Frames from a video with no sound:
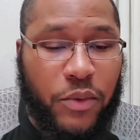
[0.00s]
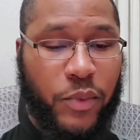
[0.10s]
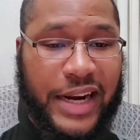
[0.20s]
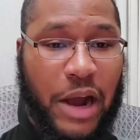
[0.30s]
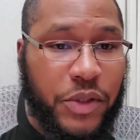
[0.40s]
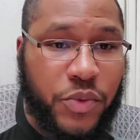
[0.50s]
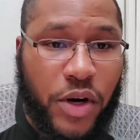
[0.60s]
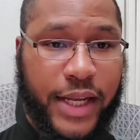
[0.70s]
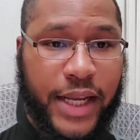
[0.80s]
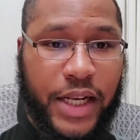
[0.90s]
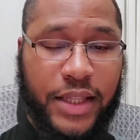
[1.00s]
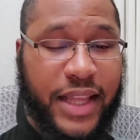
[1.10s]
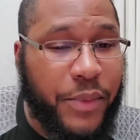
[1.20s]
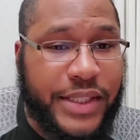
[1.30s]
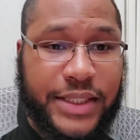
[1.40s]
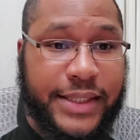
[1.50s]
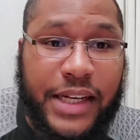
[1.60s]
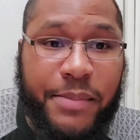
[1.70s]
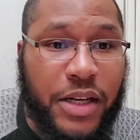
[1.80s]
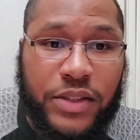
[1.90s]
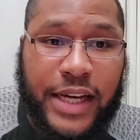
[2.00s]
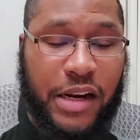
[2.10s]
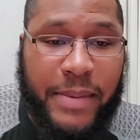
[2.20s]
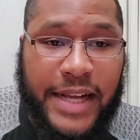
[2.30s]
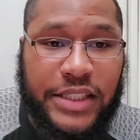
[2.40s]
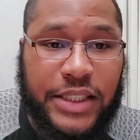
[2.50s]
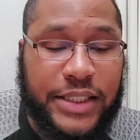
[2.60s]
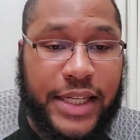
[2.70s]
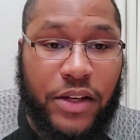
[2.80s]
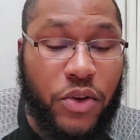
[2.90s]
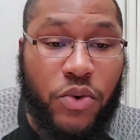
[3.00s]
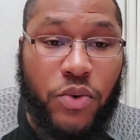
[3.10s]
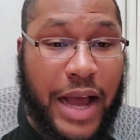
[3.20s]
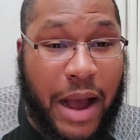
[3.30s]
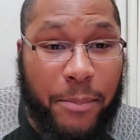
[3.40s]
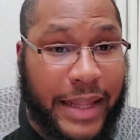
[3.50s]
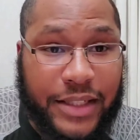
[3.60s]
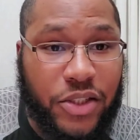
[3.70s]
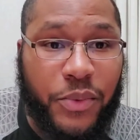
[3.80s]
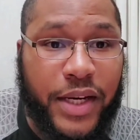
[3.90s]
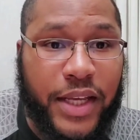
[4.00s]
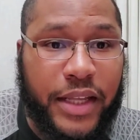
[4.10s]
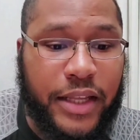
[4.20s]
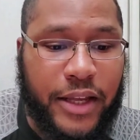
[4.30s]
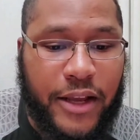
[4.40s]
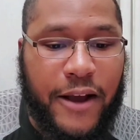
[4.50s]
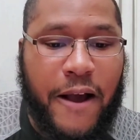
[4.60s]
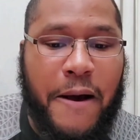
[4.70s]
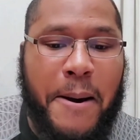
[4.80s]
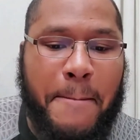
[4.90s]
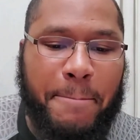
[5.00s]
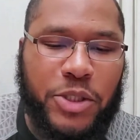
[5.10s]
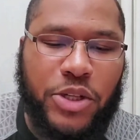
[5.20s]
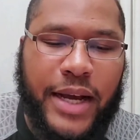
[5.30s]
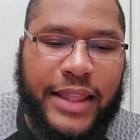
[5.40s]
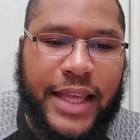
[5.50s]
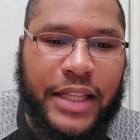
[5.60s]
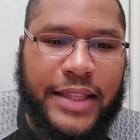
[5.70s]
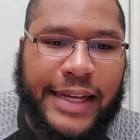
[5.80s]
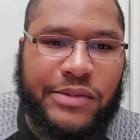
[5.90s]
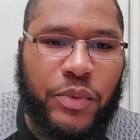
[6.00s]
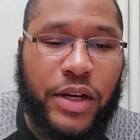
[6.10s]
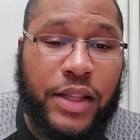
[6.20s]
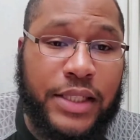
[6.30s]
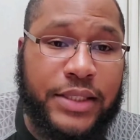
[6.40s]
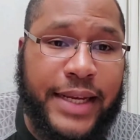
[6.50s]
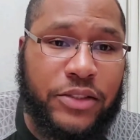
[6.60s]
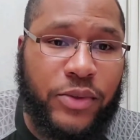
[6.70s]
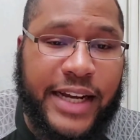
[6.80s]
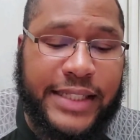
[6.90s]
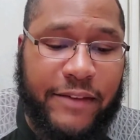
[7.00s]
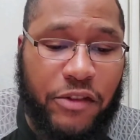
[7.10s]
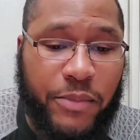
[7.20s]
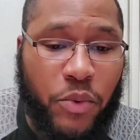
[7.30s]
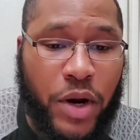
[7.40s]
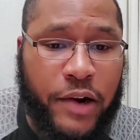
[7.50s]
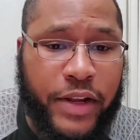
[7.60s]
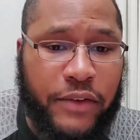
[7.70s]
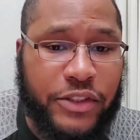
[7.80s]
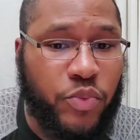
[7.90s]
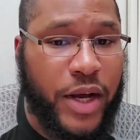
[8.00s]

When I was working, they wasn't sending me those kind of batches because they knew I'm not doing it. So I think that's one of the things that you guys have to be wary of as